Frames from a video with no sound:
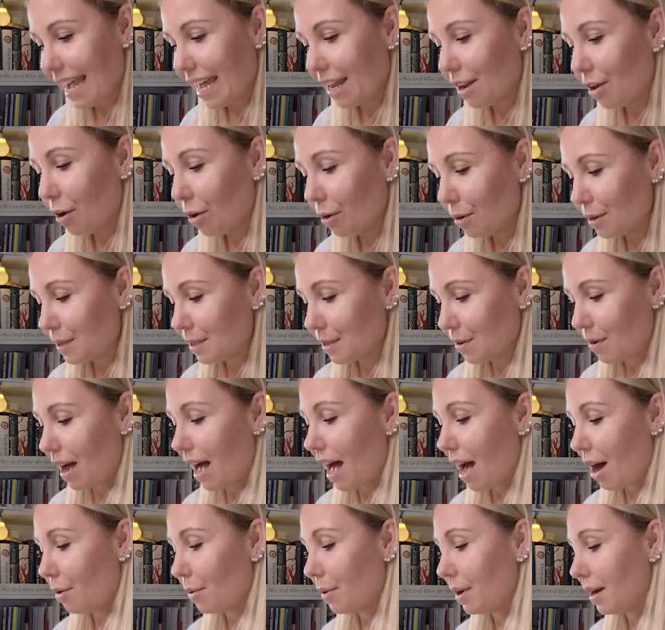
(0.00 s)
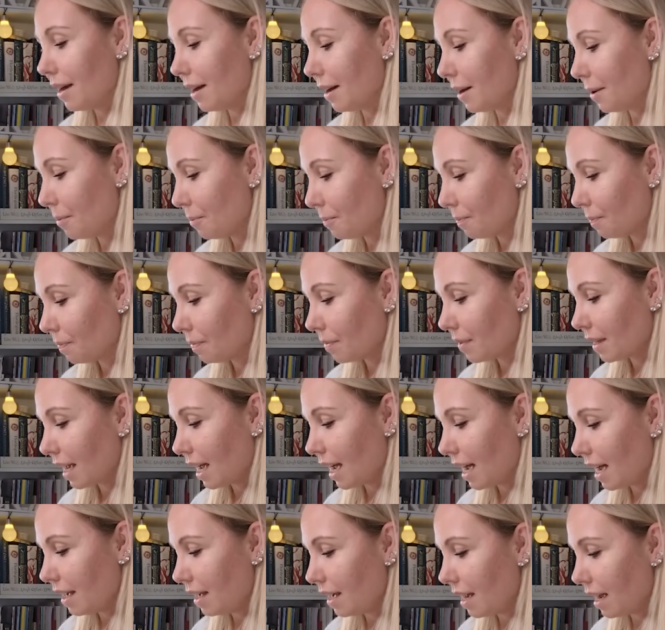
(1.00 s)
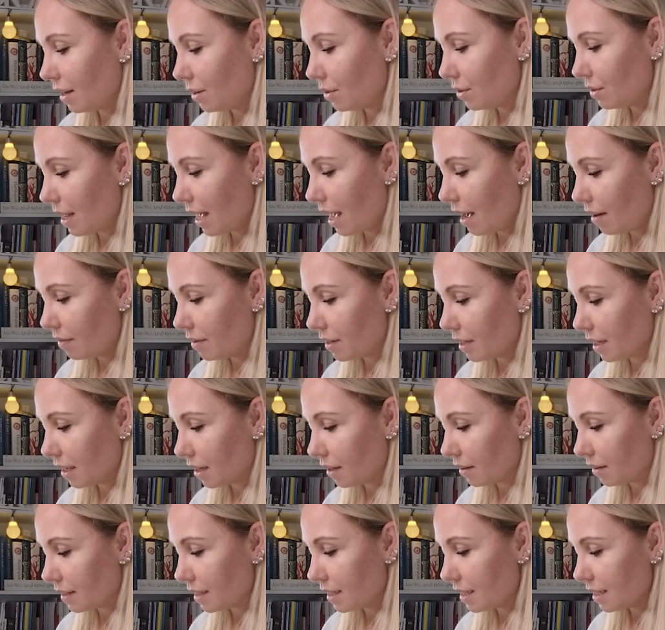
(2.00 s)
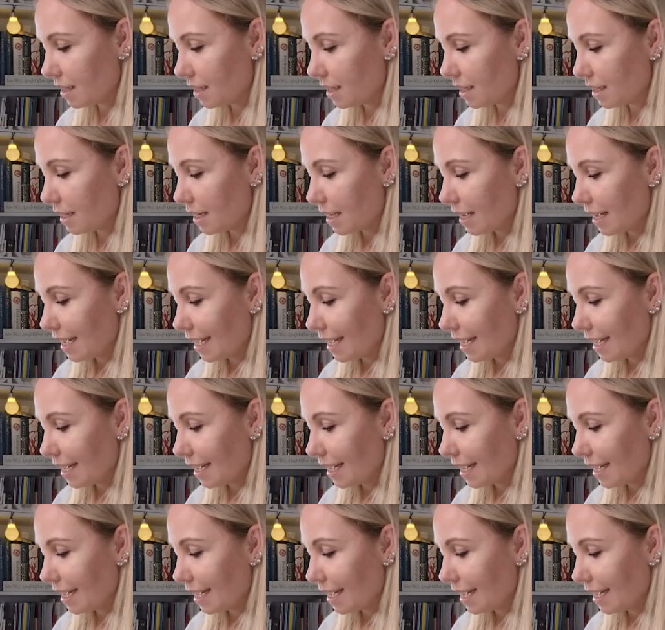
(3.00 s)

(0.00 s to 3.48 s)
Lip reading: and also our, I don't have it here, is it?